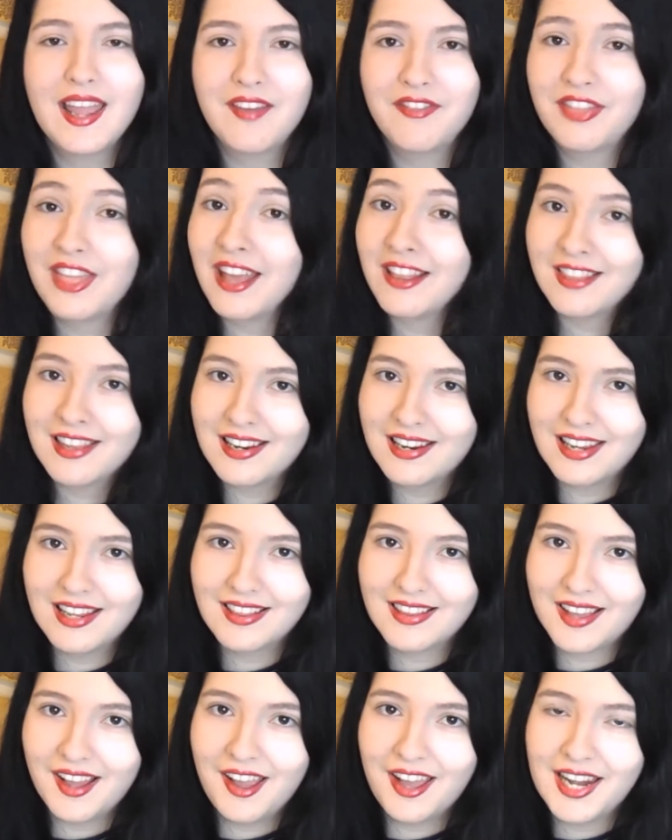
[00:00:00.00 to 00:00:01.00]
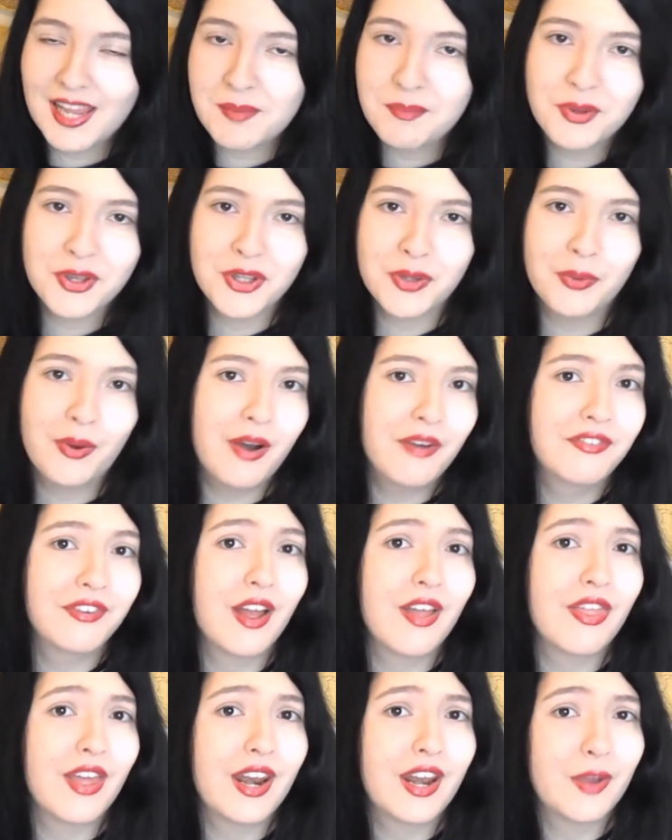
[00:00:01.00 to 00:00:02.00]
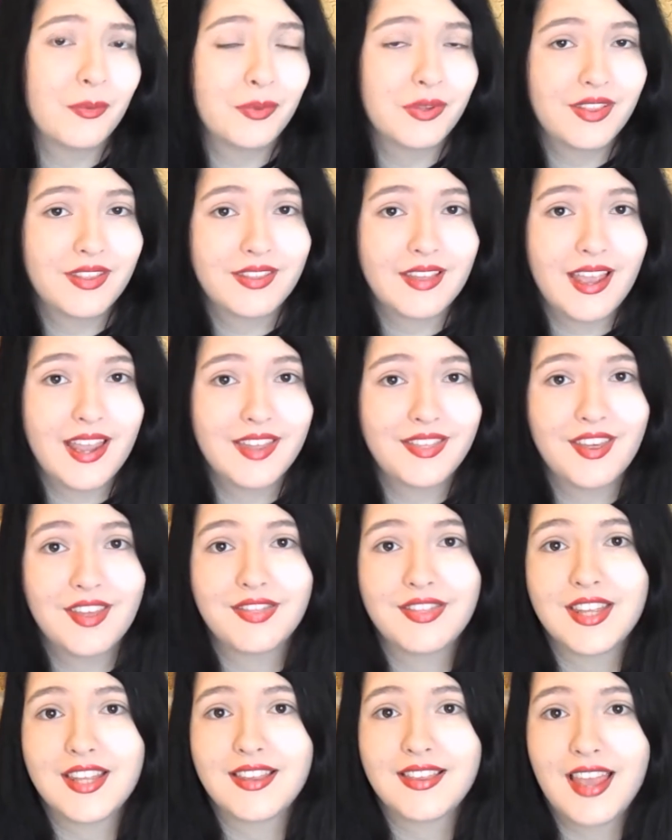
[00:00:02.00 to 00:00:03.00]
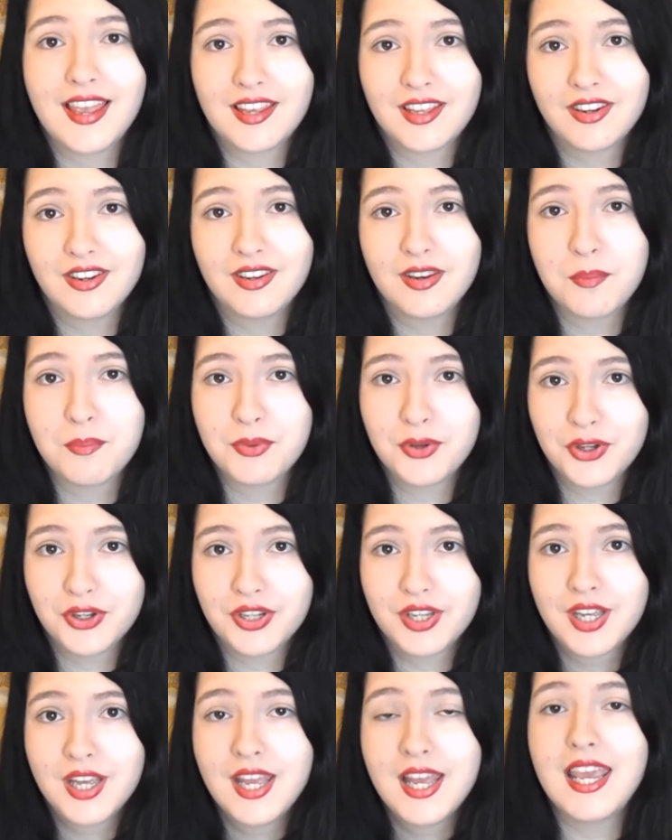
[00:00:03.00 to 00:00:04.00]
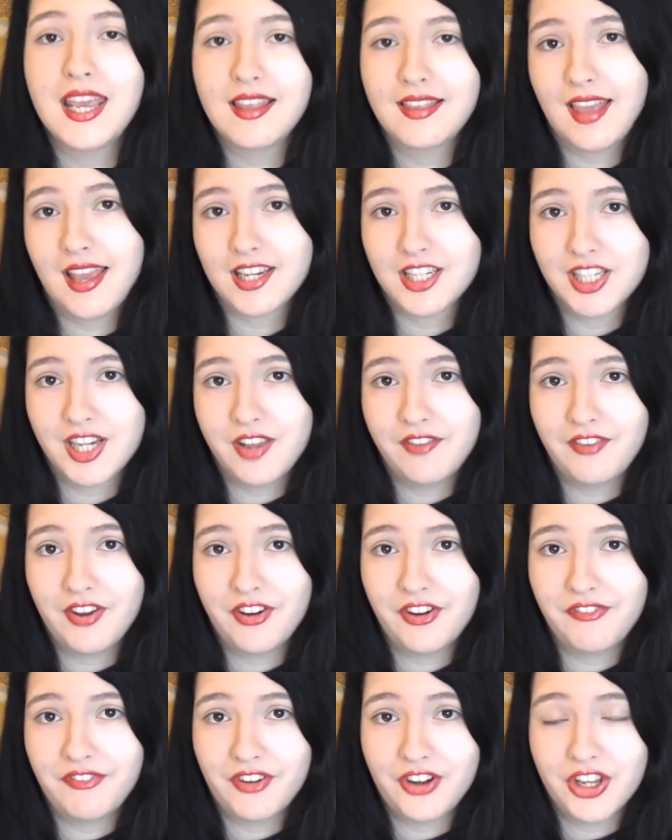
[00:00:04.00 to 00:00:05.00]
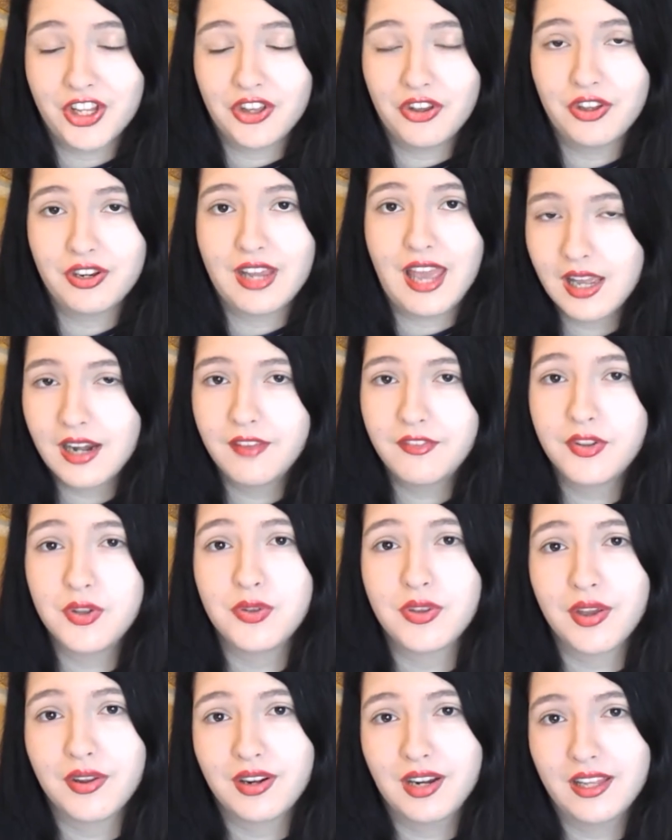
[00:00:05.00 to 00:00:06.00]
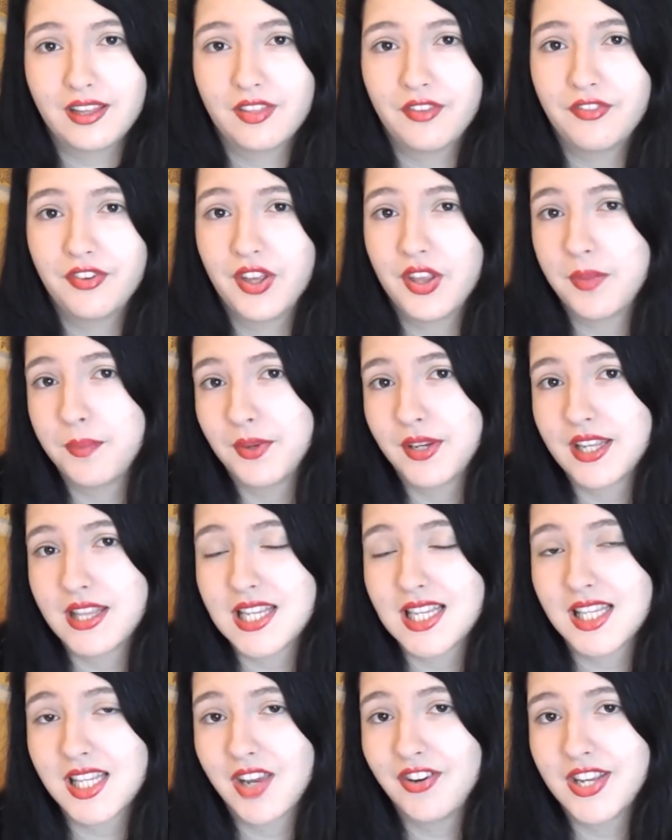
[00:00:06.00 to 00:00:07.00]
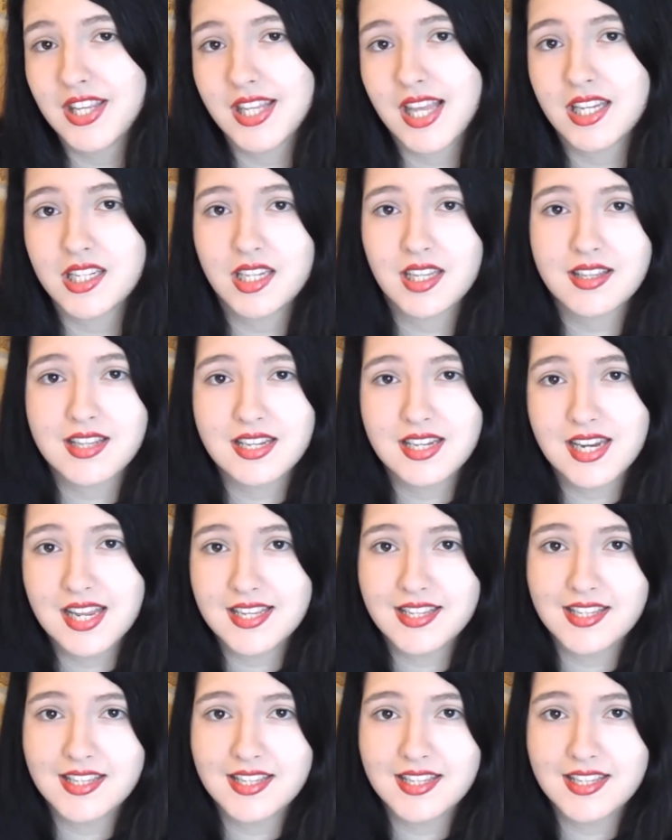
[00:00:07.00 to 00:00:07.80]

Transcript: if that didn't entirely put you off, then I would say that the second book is actually very, very good. And if you don't like the first book in the series, that doesn't